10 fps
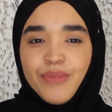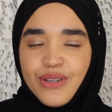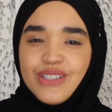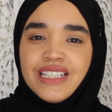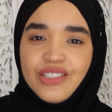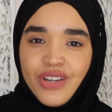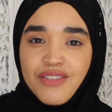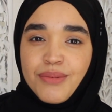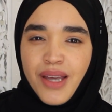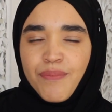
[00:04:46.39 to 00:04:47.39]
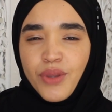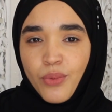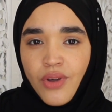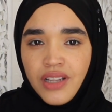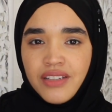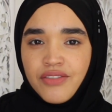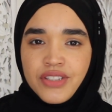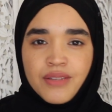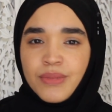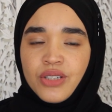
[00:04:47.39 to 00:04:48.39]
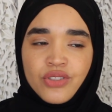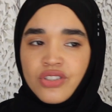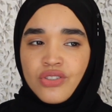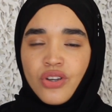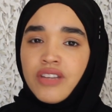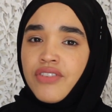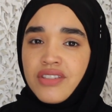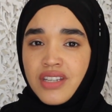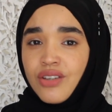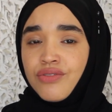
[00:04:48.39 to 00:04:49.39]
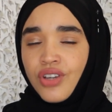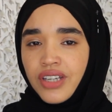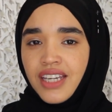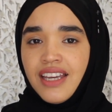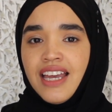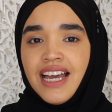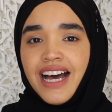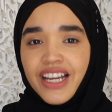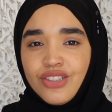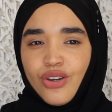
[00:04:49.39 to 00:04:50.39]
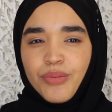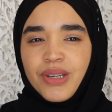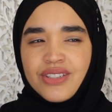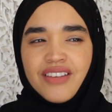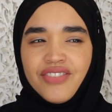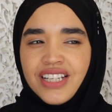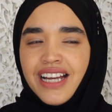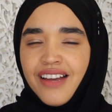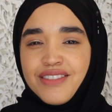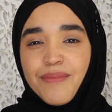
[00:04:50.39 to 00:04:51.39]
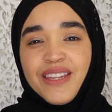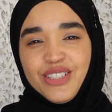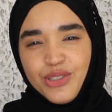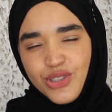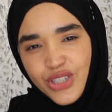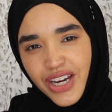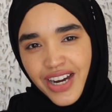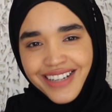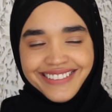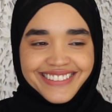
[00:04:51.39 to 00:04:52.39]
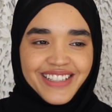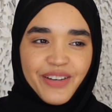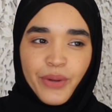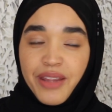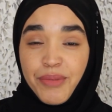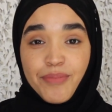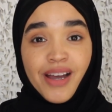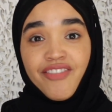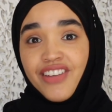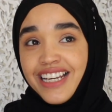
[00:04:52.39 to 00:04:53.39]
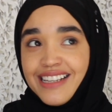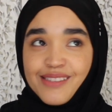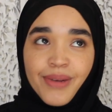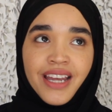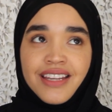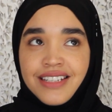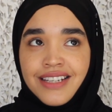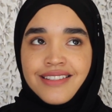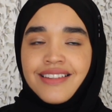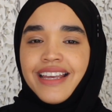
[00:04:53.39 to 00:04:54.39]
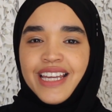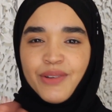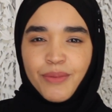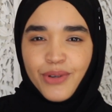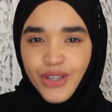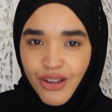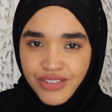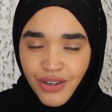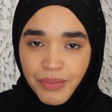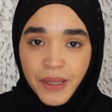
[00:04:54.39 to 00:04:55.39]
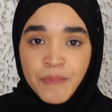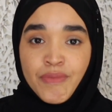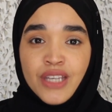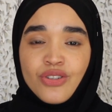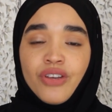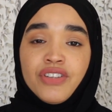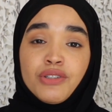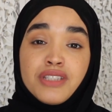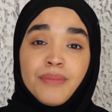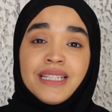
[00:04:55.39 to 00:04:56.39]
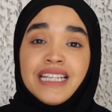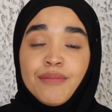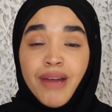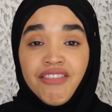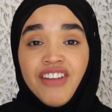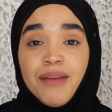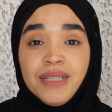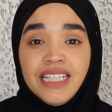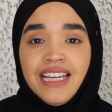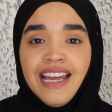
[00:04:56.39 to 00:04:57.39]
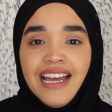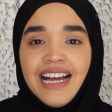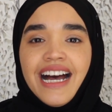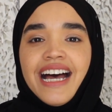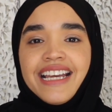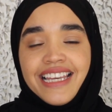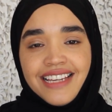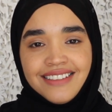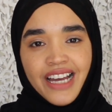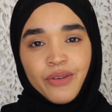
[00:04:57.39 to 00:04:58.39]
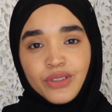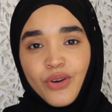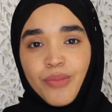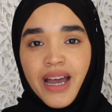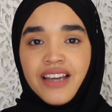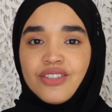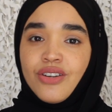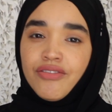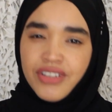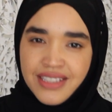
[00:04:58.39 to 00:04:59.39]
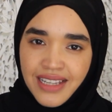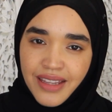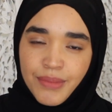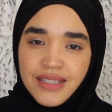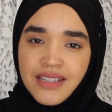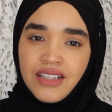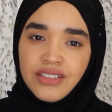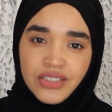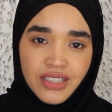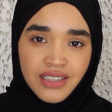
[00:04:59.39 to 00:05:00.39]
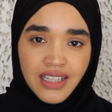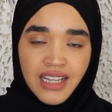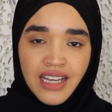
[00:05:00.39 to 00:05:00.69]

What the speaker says: personally drives me up the wall. Somebody who's just talking for the sake of talking. I talk because I feel I have something to share, whether it be my feelings, my ideas. Anyway, I'm going off topic. So if it was somebody in my family, again, I would go back to confronting them and saying, look,